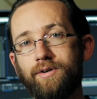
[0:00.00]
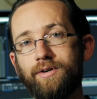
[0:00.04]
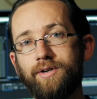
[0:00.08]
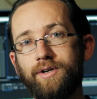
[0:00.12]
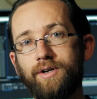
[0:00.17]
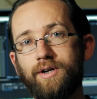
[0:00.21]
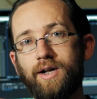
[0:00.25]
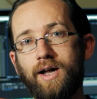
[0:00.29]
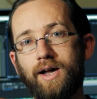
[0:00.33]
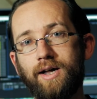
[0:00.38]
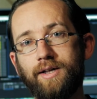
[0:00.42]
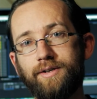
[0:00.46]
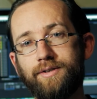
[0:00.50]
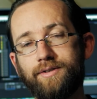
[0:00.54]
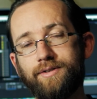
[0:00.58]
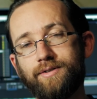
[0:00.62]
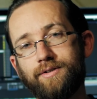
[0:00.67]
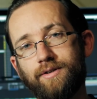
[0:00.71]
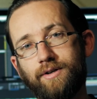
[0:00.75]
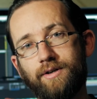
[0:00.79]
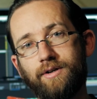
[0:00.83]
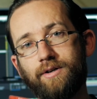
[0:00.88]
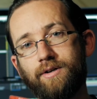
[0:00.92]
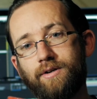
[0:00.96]
you got
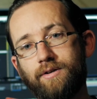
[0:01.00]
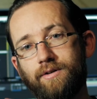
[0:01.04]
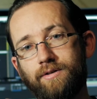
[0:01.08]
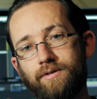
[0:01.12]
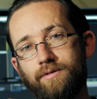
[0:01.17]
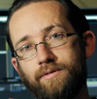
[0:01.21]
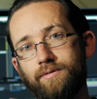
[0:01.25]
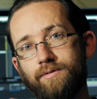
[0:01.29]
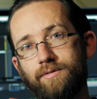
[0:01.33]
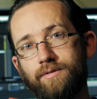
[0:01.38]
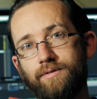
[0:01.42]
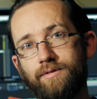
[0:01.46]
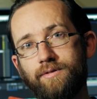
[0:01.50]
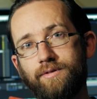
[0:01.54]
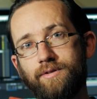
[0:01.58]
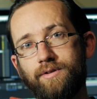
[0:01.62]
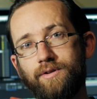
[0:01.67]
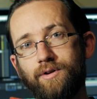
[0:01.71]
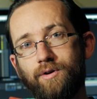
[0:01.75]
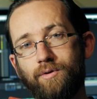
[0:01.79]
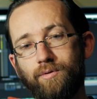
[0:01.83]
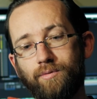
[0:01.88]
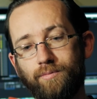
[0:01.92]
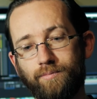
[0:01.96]

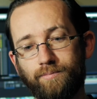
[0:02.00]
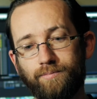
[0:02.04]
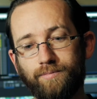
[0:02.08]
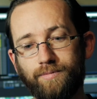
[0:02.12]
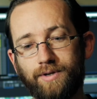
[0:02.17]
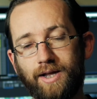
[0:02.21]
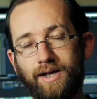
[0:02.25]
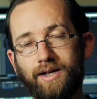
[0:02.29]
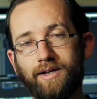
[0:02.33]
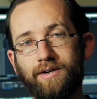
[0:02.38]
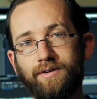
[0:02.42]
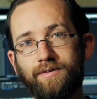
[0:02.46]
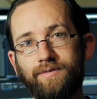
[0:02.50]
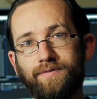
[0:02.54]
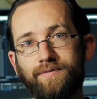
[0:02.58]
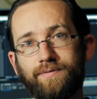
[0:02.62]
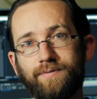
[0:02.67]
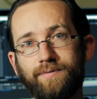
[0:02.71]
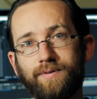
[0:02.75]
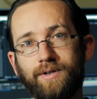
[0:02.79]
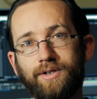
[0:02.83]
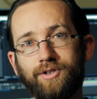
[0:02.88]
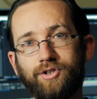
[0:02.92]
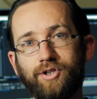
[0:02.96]
negative
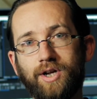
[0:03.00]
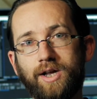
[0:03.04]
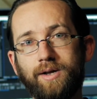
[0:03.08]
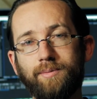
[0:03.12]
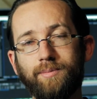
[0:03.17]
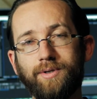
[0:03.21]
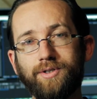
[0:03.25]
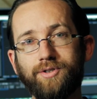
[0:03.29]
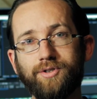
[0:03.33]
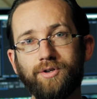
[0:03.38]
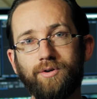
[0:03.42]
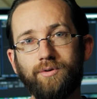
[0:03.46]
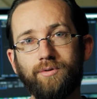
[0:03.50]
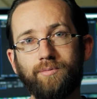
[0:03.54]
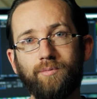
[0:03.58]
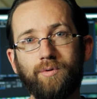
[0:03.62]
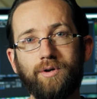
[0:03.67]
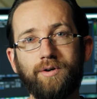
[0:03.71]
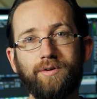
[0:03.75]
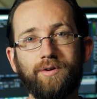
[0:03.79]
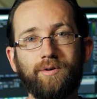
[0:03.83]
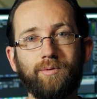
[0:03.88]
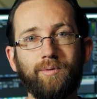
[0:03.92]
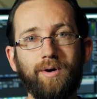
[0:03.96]
enchantments on
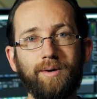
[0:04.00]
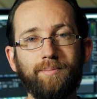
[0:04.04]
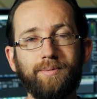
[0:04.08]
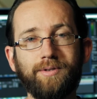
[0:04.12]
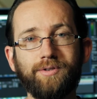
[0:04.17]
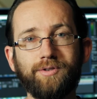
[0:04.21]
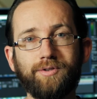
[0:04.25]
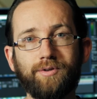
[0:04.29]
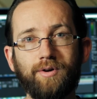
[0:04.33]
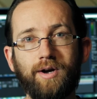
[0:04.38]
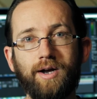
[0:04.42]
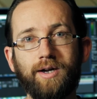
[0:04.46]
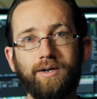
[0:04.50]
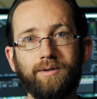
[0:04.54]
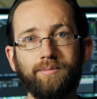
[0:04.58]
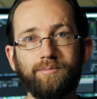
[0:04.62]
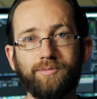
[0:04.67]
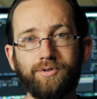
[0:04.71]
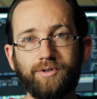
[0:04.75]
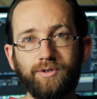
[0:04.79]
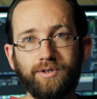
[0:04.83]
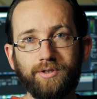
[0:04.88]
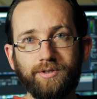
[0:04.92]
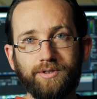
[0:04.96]
one of your weapons or
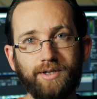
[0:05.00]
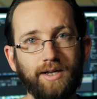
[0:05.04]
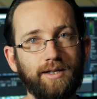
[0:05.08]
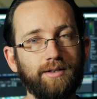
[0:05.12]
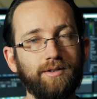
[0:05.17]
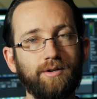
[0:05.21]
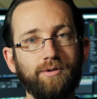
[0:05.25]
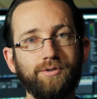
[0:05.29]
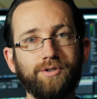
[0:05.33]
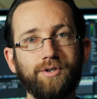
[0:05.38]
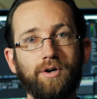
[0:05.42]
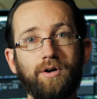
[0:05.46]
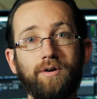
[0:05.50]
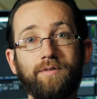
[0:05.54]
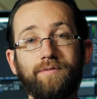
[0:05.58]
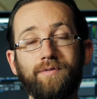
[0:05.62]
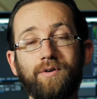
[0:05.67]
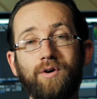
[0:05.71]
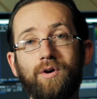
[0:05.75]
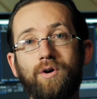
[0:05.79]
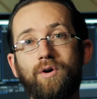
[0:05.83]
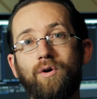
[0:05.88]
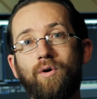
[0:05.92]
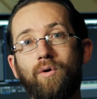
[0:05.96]
items, you can take those off.
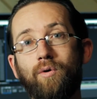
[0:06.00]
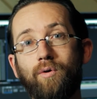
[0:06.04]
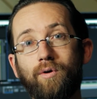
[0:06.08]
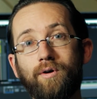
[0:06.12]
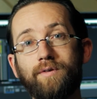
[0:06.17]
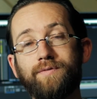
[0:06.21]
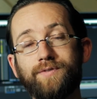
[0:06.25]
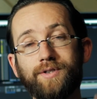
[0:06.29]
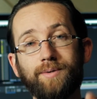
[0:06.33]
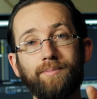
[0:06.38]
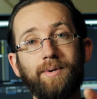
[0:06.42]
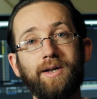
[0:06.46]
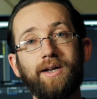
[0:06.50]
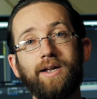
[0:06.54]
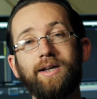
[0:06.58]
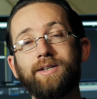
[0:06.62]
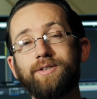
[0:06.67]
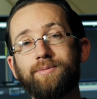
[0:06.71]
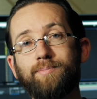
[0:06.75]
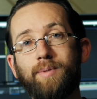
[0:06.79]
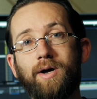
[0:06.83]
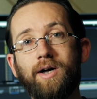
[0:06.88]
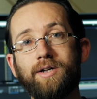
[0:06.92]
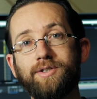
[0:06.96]
Or if somebody
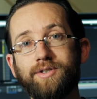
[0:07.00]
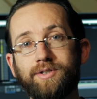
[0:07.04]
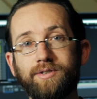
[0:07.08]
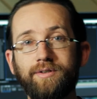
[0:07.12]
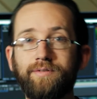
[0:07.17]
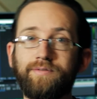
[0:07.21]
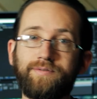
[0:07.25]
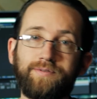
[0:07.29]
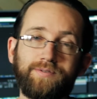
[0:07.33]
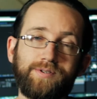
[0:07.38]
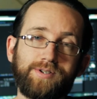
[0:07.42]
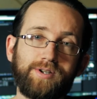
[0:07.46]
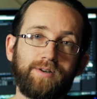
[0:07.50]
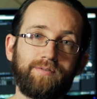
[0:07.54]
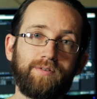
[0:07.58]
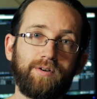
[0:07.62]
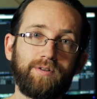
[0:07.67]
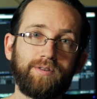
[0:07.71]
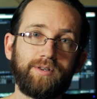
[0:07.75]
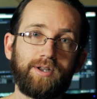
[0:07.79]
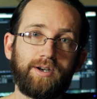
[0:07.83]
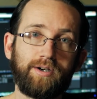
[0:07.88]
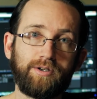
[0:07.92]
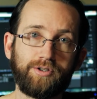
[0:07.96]
has positive stuff
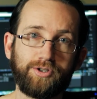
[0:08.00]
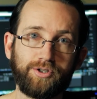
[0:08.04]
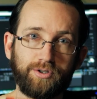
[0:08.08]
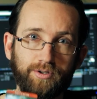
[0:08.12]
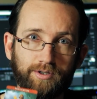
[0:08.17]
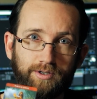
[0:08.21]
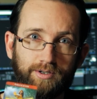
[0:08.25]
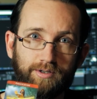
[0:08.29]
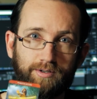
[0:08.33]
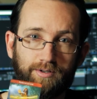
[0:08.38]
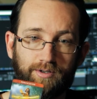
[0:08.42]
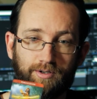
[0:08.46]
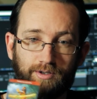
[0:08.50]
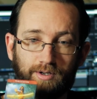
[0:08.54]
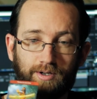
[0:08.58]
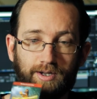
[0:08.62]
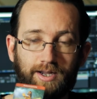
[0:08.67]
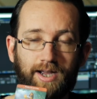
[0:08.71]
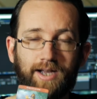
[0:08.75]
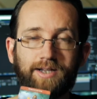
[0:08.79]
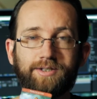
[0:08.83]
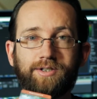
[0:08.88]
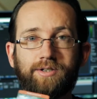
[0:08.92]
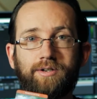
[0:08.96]
on theirs, you can
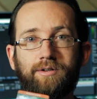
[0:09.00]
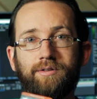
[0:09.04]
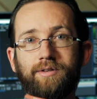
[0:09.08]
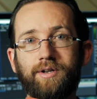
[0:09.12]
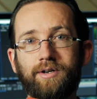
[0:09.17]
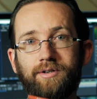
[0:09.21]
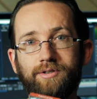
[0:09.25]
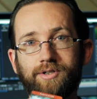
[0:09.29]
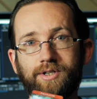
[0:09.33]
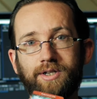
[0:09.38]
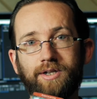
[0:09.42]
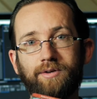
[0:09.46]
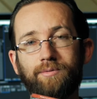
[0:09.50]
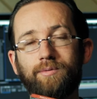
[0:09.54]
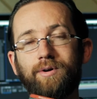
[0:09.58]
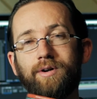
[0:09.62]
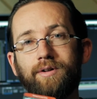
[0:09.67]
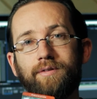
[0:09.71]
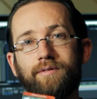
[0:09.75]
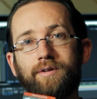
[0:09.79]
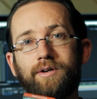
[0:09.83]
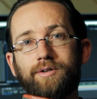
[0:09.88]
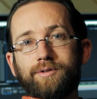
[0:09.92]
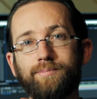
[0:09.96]
cast it on theirs and get rid
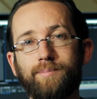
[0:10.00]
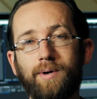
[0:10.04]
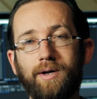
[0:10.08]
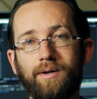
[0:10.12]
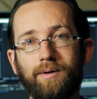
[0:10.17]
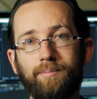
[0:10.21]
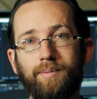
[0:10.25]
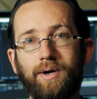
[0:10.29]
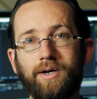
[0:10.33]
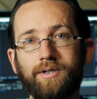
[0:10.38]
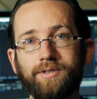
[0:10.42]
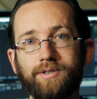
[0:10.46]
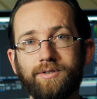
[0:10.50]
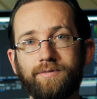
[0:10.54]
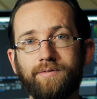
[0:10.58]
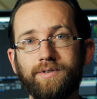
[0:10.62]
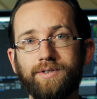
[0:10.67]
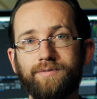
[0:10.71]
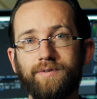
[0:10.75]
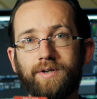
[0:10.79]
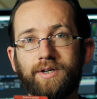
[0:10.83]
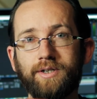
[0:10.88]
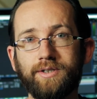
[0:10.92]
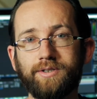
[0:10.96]
of their positive
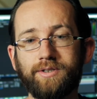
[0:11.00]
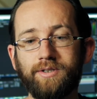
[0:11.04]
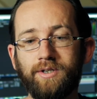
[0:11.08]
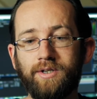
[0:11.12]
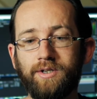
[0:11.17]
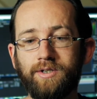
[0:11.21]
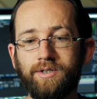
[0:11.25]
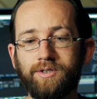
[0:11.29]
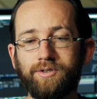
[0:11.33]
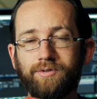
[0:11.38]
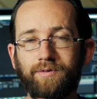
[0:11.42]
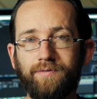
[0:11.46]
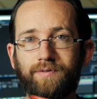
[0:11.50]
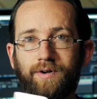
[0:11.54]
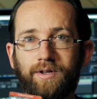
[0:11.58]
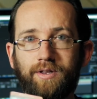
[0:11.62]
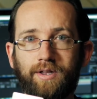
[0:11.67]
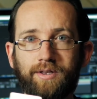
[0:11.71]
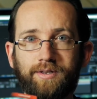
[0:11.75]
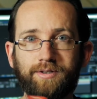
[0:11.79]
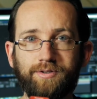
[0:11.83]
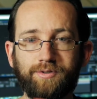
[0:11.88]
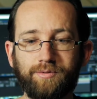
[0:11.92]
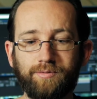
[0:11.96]
effects. So it felt
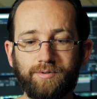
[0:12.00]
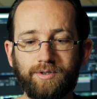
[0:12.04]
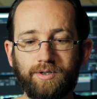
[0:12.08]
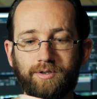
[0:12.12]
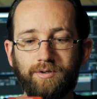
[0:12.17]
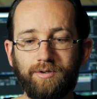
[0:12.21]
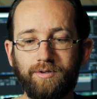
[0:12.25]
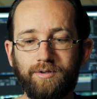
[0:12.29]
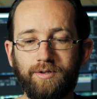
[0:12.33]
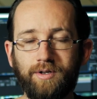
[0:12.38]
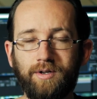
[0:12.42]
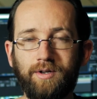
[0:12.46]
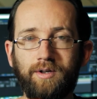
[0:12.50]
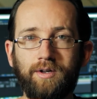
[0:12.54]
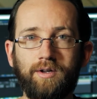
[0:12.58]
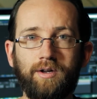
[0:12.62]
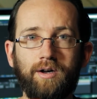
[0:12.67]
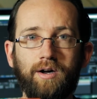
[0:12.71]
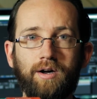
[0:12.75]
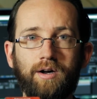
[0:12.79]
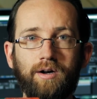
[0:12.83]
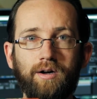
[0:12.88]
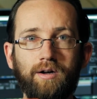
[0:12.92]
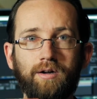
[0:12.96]
like this was a good,
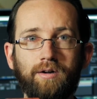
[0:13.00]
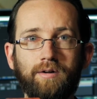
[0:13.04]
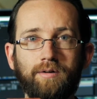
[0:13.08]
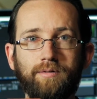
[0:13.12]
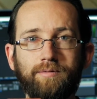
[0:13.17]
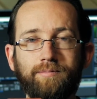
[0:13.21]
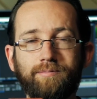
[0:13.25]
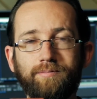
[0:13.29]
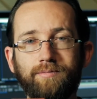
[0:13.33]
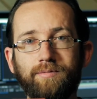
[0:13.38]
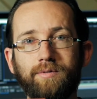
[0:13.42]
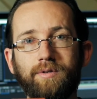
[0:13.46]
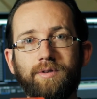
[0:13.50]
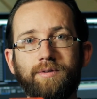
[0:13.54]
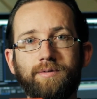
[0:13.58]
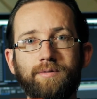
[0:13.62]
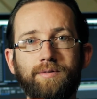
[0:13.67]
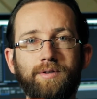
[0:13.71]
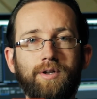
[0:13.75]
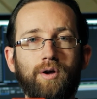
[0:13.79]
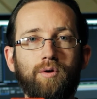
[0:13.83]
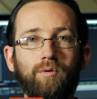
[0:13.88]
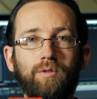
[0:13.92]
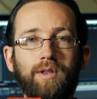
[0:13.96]

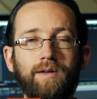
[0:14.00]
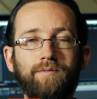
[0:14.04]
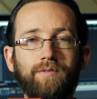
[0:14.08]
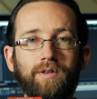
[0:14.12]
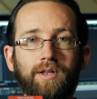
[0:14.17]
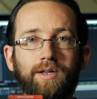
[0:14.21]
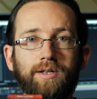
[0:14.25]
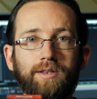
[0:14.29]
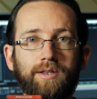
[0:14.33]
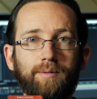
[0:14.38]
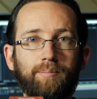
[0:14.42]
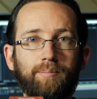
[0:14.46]
leveling the